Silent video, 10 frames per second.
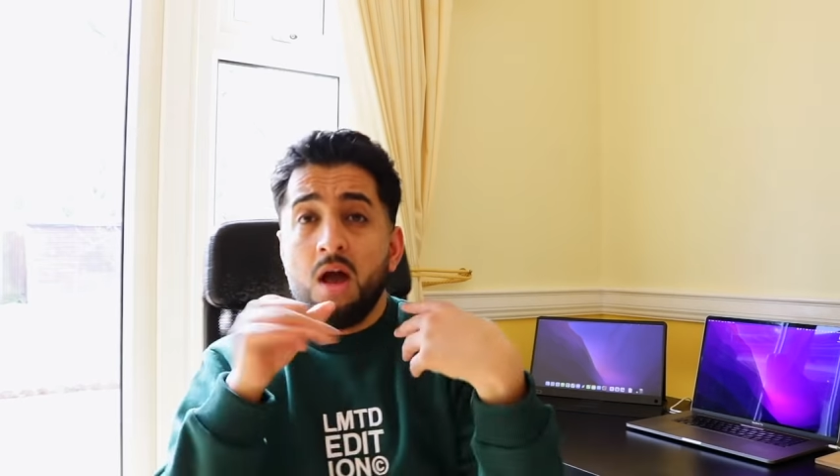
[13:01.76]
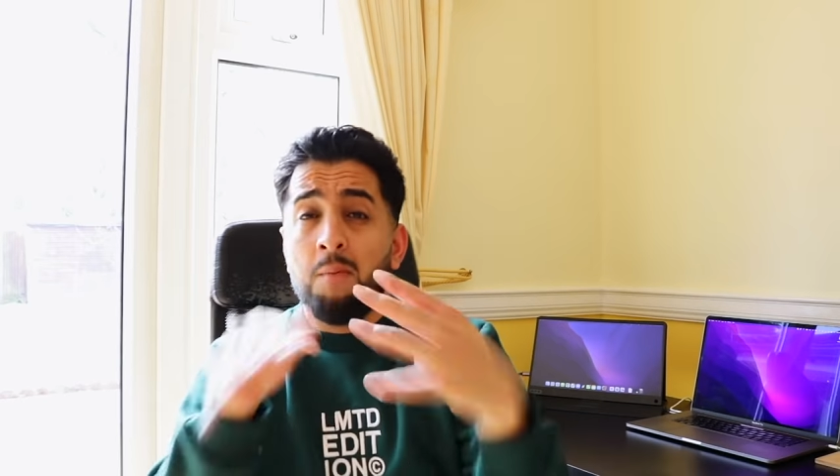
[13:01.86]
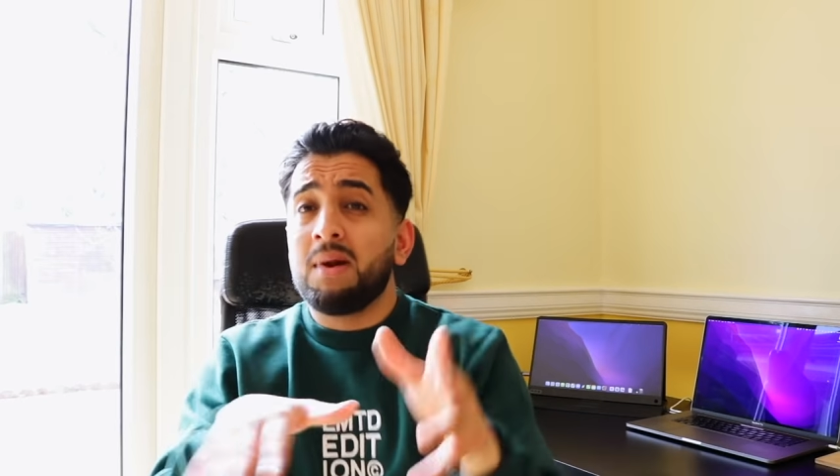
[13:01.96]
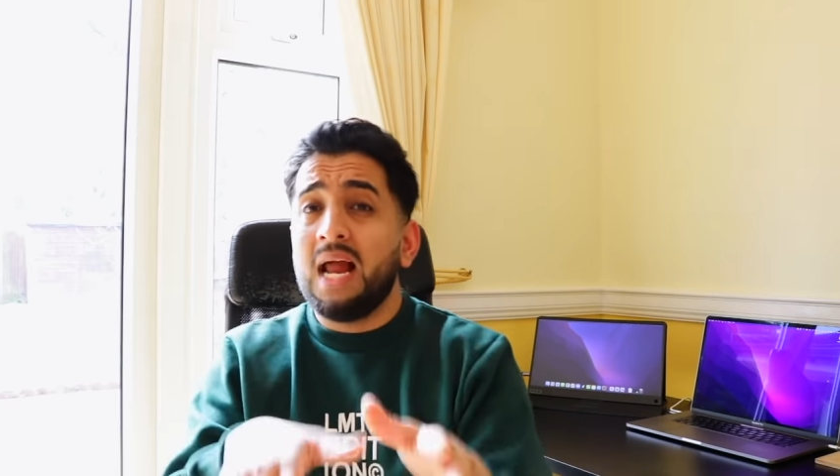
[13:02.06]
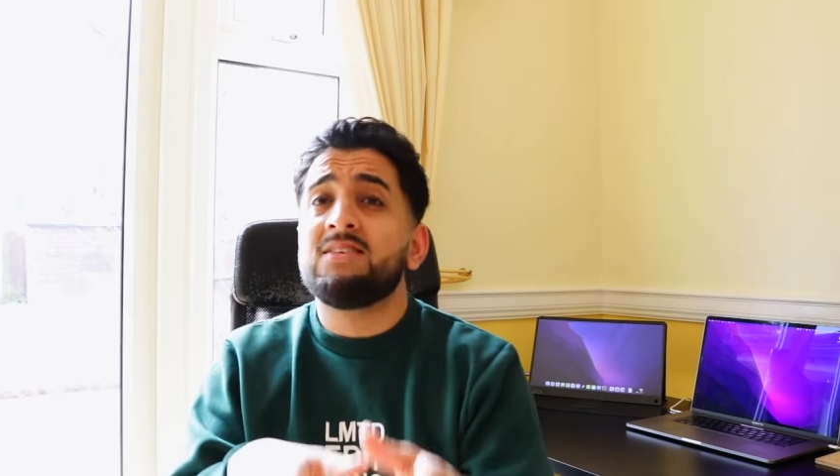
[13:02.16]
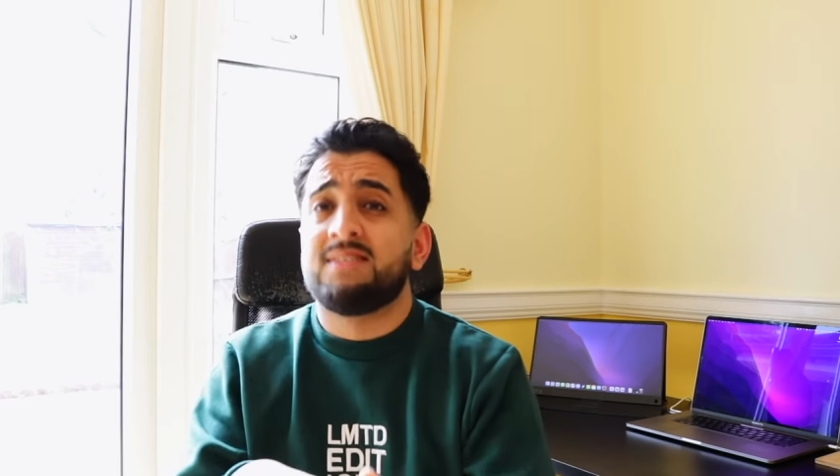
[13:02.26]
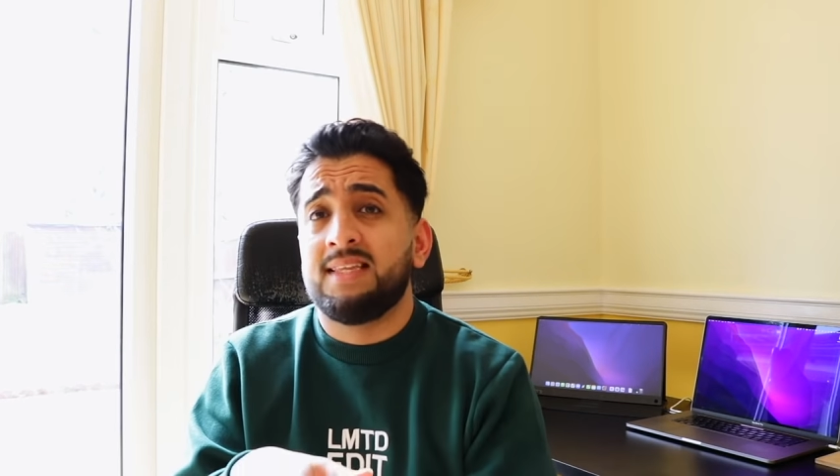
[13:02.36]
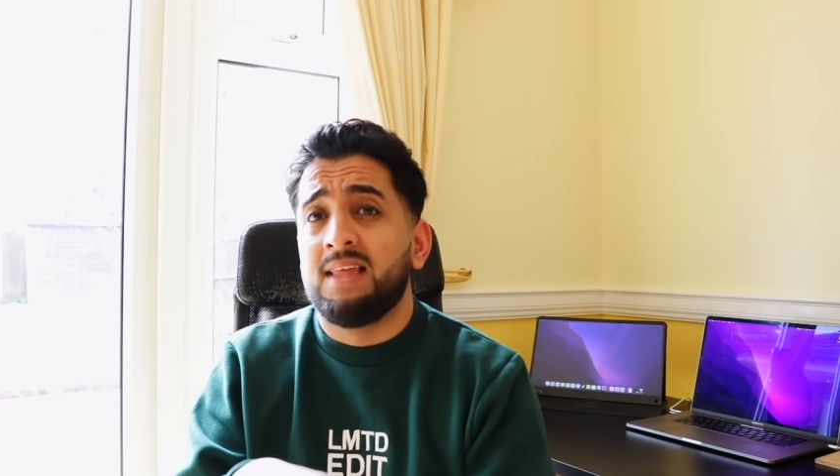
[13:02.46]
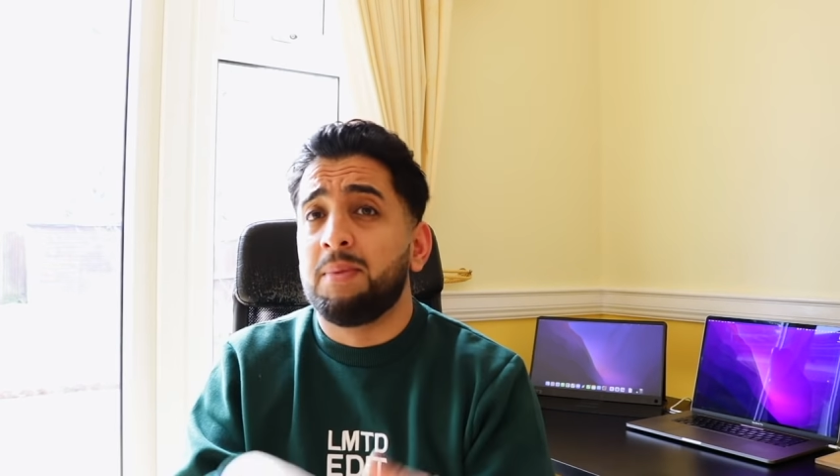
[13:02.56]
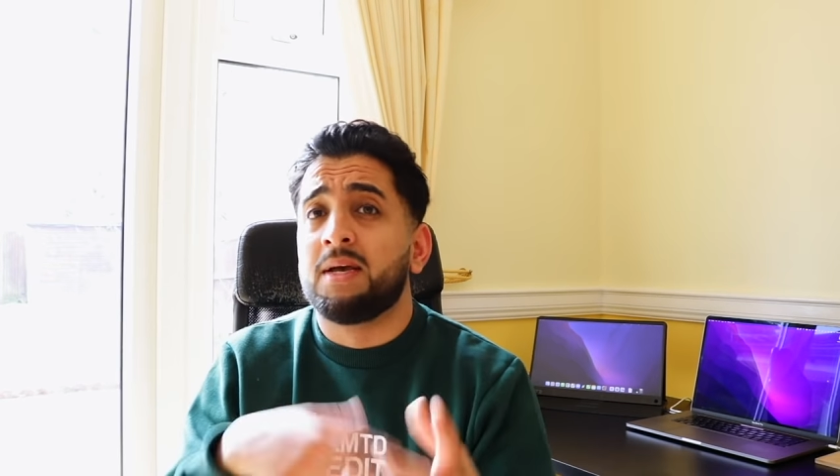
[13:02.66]
I'm glad you said
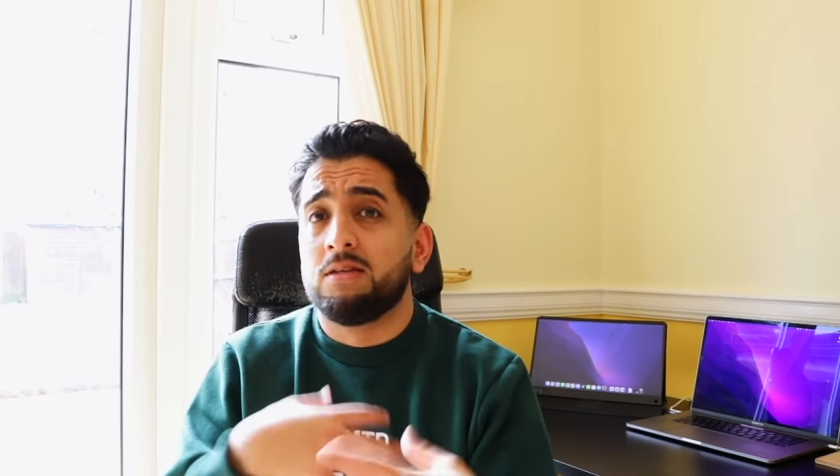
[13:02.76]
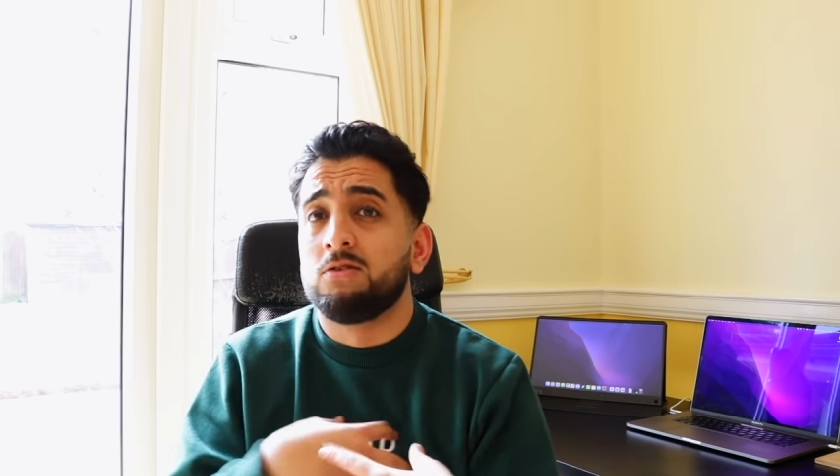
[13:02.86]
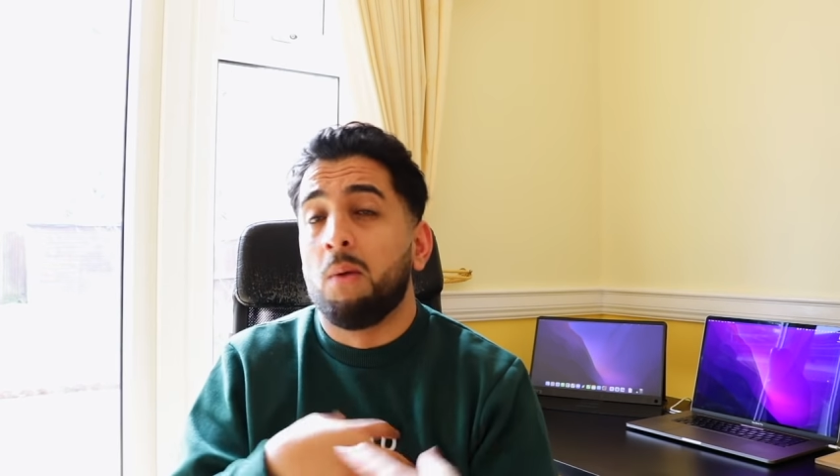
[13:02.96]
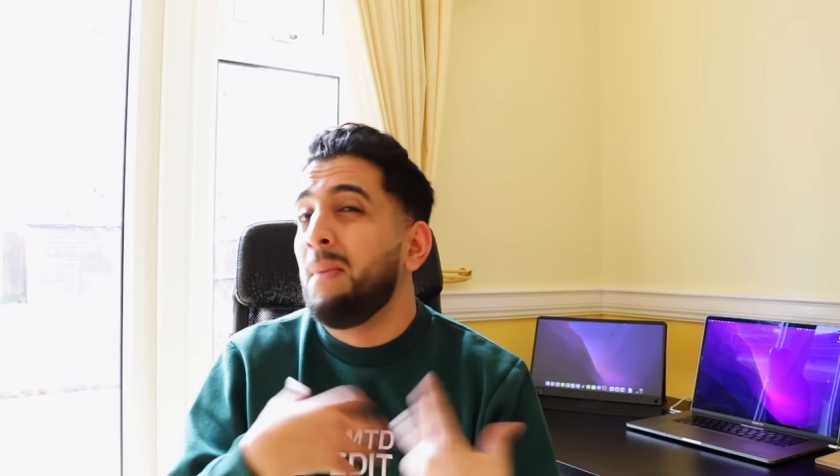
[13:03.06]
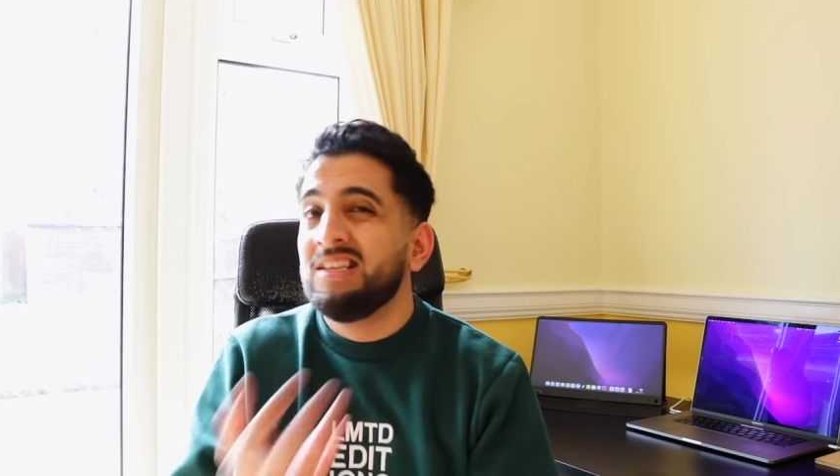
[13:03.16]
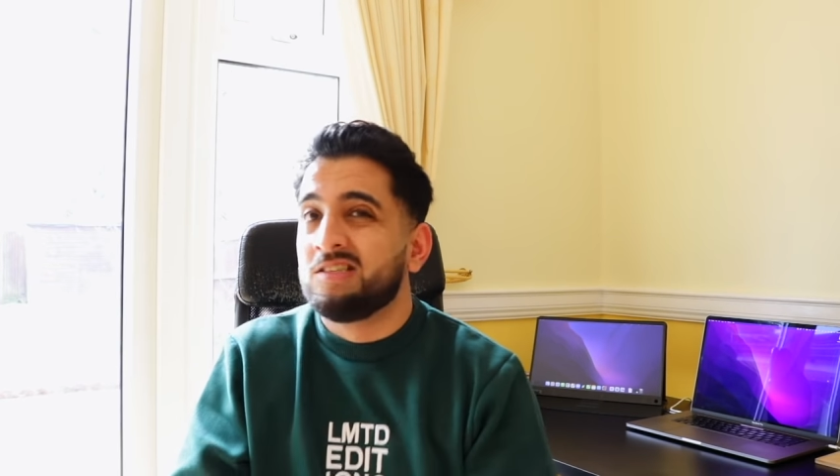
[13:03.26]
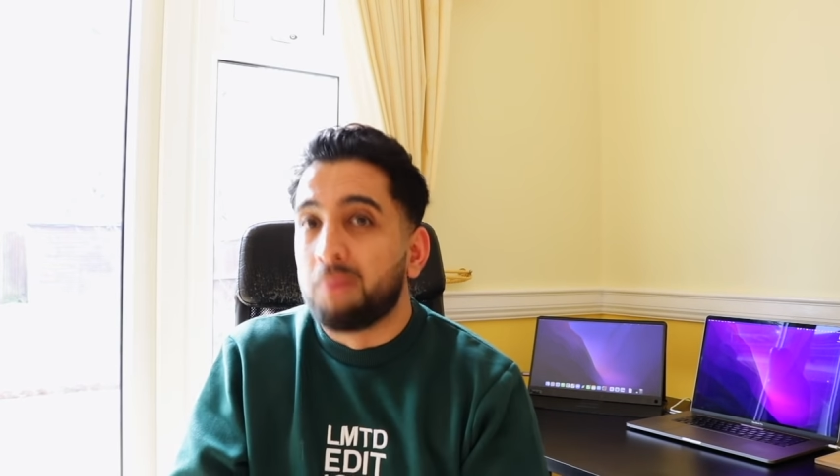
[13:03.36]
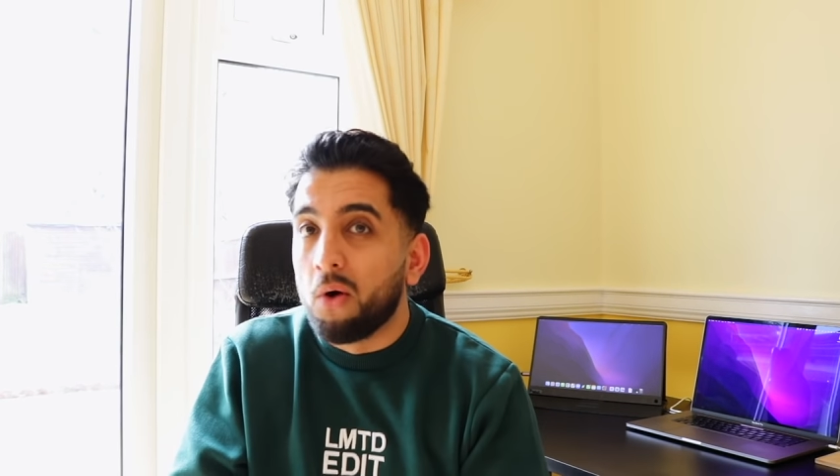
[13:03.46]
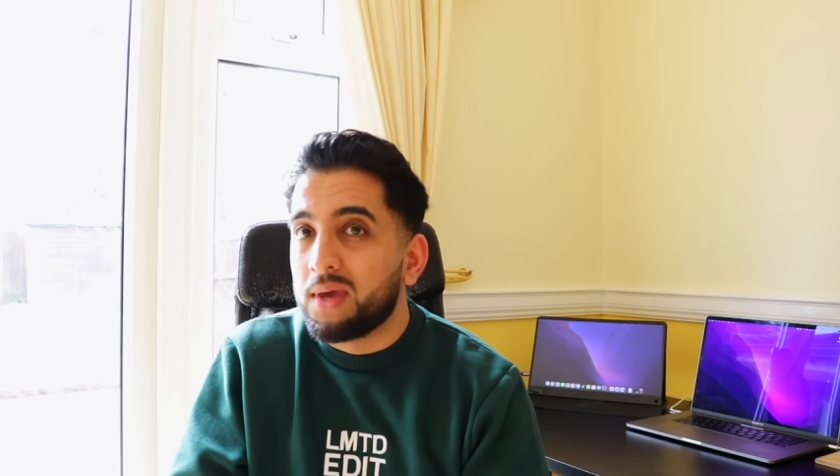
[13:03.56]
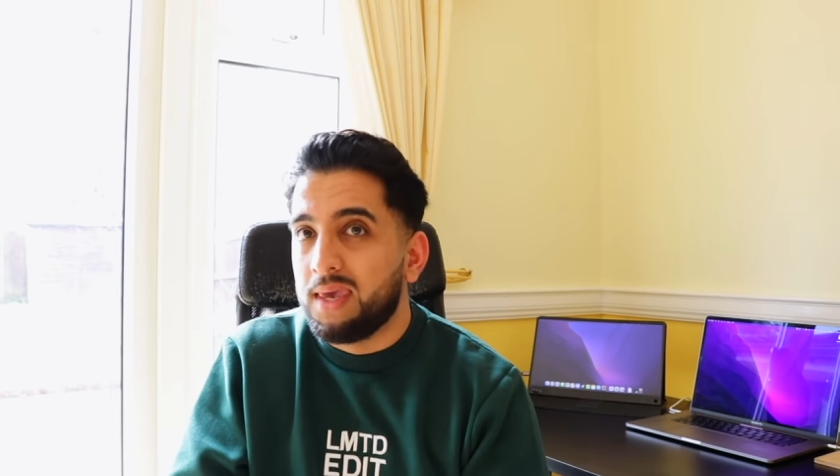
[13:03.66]
that because, you know, man's
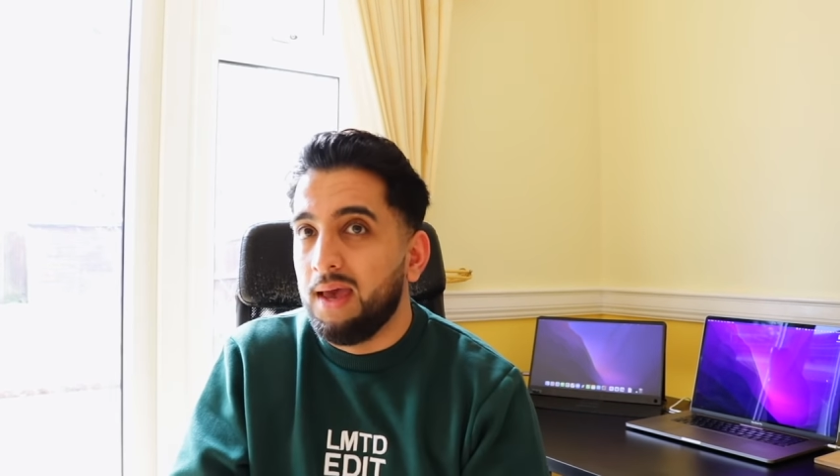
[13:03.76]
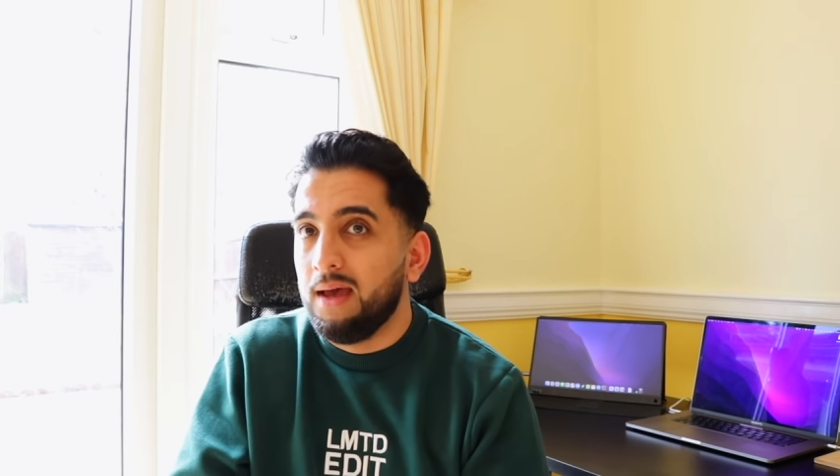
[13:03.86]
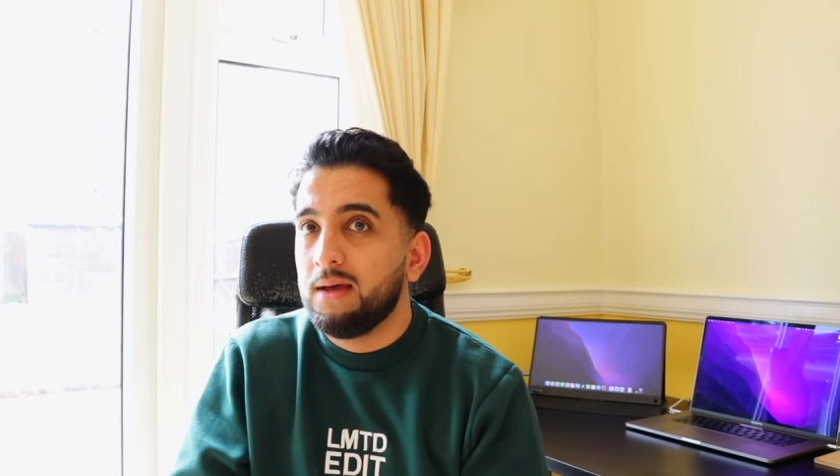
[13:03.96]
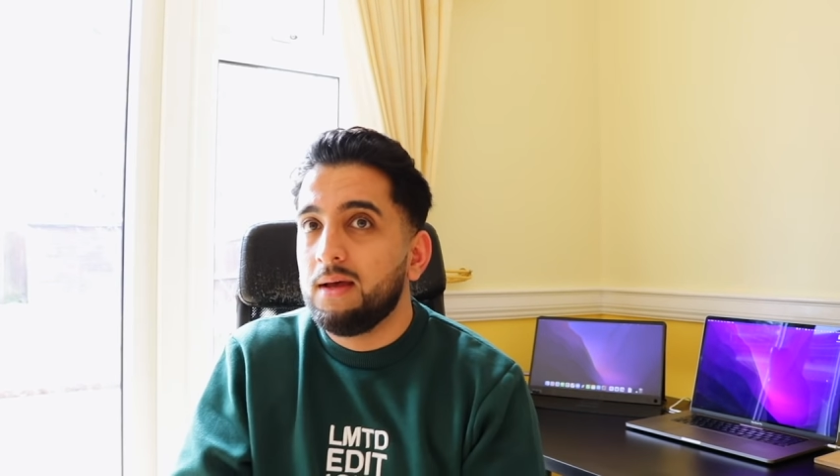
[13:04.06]
broke, yeah?